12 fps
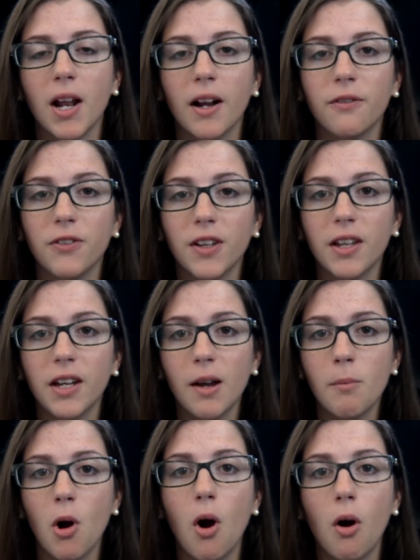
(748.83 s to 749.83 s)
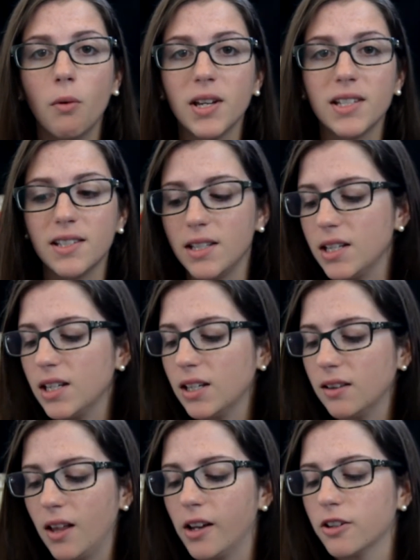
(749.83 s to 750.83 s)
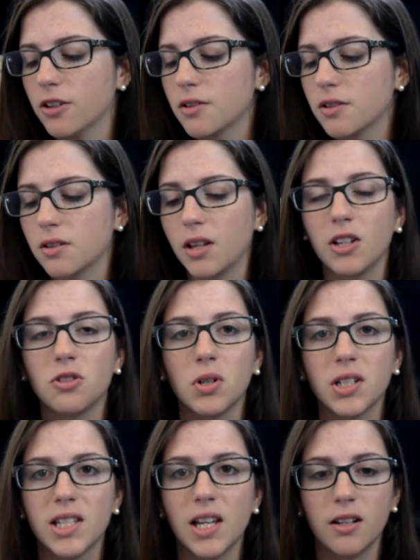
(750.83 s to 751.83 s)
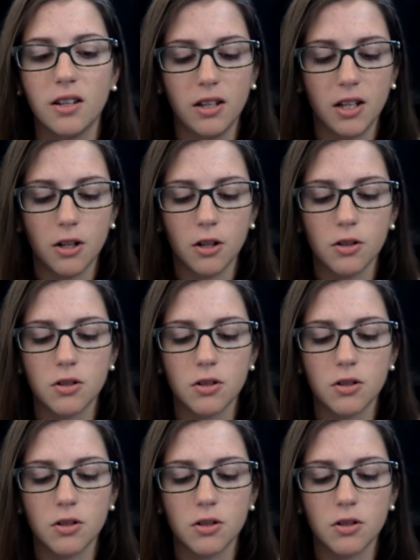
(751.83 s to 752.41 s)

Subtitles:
and I feel like I'm always needing letters like towards the end of the year,